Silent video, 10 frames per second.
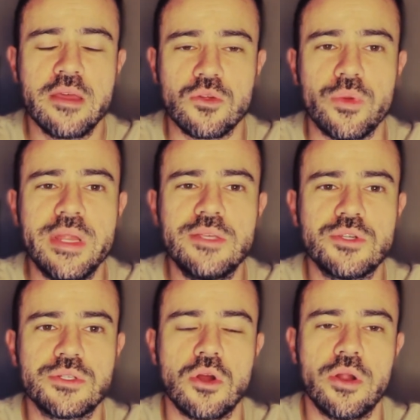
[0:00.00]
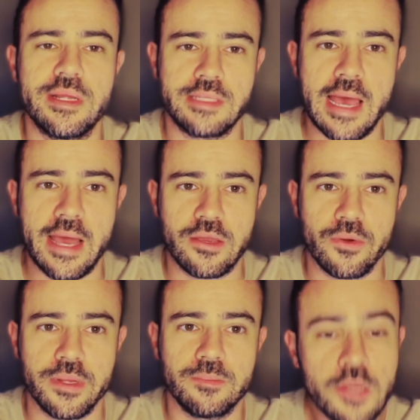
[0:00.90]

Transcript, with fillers: the readings just aren't as accurate.